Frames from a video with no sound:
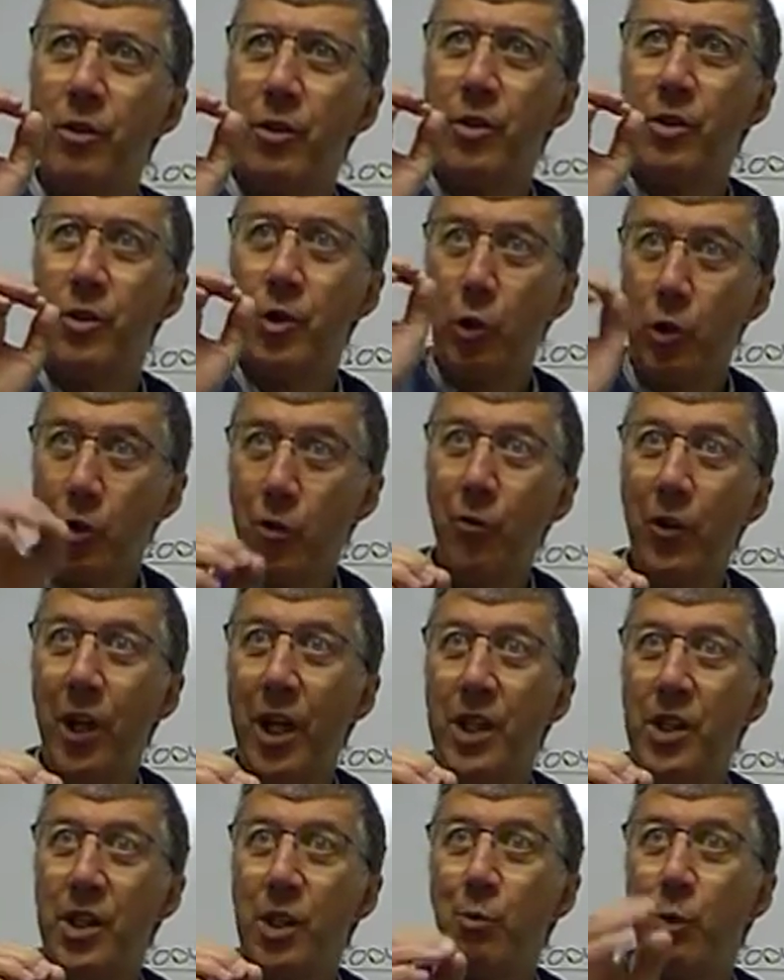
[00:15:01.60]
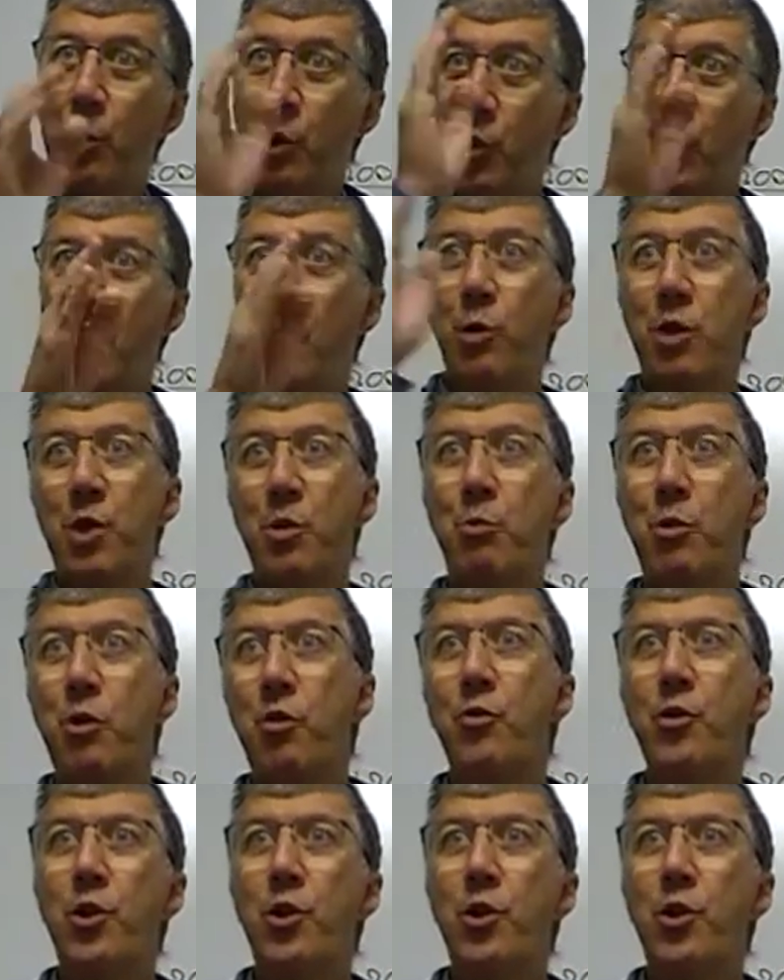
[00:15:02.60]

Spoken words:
do the phasing, but you'll see where it's moved